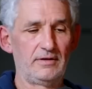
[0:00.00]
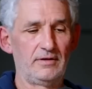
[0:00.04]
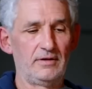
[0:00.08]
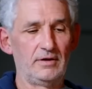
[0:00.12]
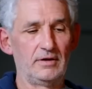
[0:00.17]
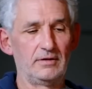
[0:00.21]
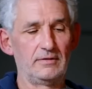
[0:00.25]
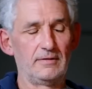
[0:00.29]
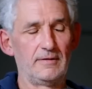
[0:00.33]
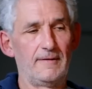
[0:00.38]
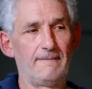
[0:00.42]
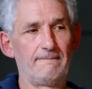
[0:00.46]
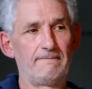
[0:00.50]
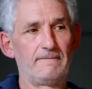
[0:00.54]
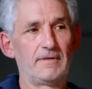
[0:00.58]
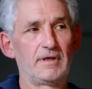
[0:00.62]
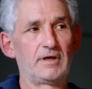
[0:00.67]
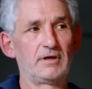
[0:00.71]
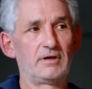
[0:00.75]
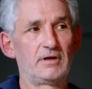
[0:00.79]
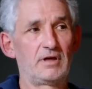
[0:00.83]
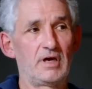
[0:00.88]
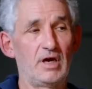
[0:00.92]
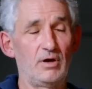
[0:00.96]
that
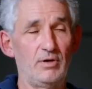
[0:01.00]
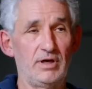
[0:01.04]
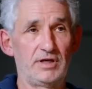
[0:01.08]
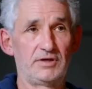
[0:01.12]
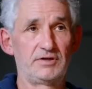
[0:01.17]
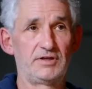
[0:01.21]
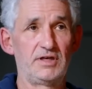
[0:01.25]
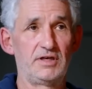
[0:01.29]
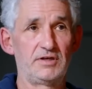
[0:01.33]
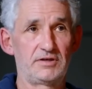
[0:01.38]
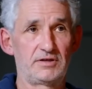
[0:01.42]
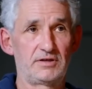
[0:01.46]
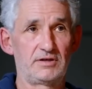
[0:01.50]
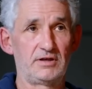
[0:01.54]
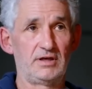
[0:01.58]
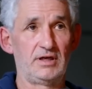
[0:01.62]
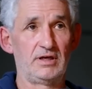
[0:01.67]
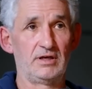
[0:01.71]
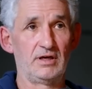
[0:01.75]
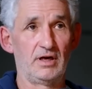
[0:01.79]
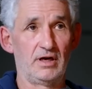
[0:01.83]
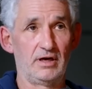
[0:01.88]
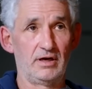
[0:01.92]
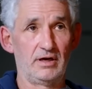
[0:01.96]
coexist
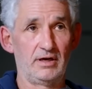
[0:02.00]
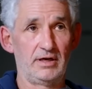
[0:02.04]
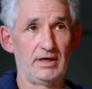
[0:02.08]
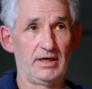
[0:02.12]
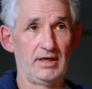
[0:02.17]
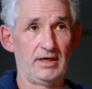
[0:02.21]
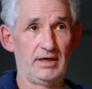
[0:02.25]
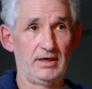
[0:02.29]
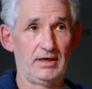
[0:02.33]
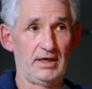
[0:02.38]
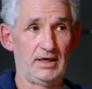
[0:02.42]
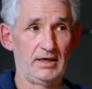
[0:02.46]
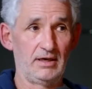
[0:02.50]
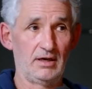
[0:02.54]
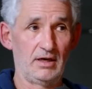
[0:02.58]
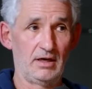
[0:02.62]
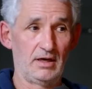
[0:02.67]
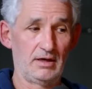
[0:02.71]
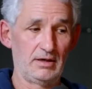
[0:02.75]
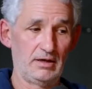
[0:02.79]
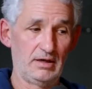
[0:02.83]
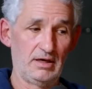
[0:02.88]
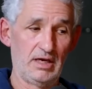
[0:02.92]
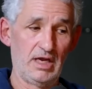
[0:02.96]
in
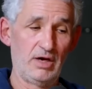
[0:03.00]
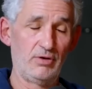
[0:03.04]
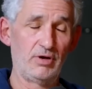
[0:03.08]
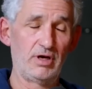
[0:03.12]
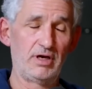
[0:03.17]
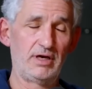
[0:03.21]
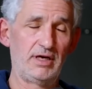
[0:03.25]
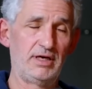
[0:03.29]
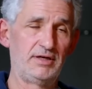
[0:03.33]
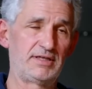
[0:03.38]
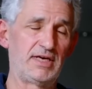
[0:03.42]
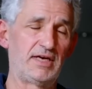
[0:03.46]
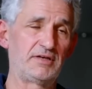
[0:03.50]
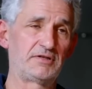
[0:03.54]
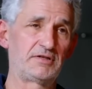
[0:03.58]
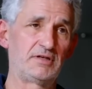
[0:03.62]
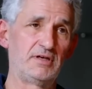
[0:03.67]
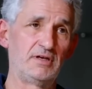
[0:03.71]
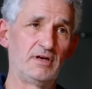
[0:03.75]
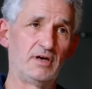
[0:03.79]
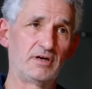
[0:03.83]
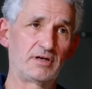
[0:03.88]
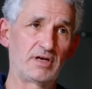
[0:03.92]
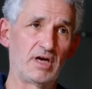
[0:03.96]
our lower
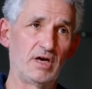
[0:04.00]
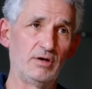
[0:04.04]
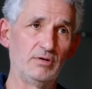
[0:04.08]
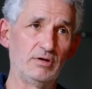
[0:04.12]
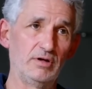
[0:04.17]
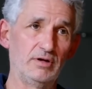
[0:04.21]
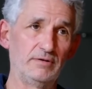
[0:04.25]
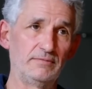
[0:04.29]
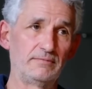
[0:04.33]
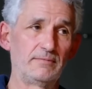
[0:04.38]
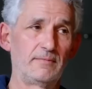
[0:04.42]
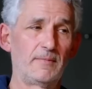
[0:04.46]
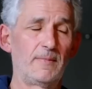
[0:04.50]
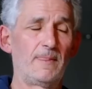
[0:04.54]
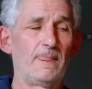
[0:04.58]
intestine, our colon.